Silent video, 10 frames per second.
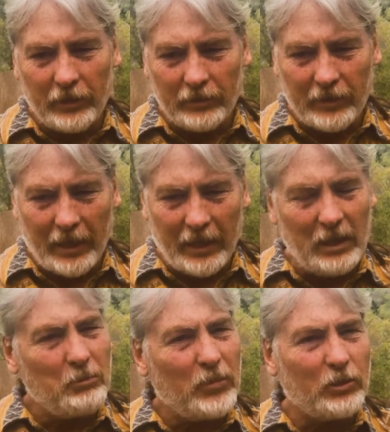is that
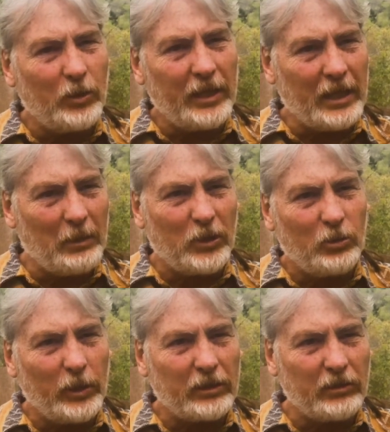in-between, that
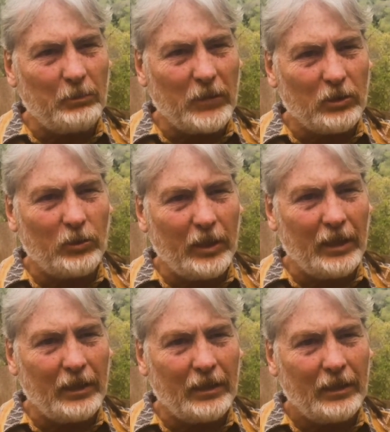betwixt
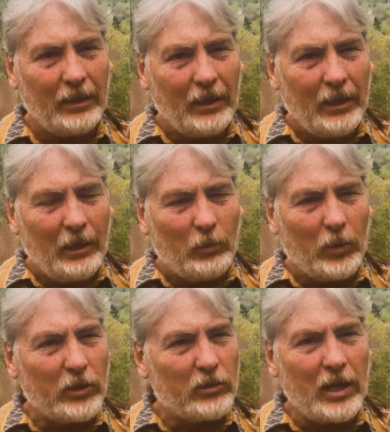in-between, where
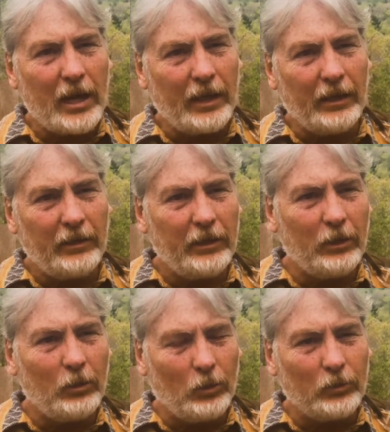you're not in the
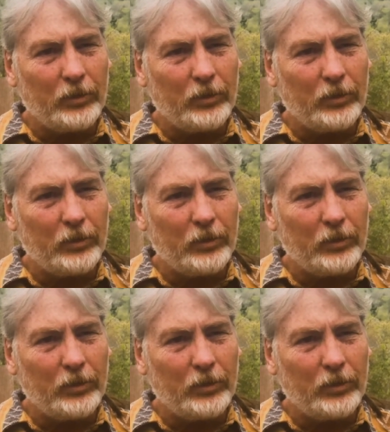old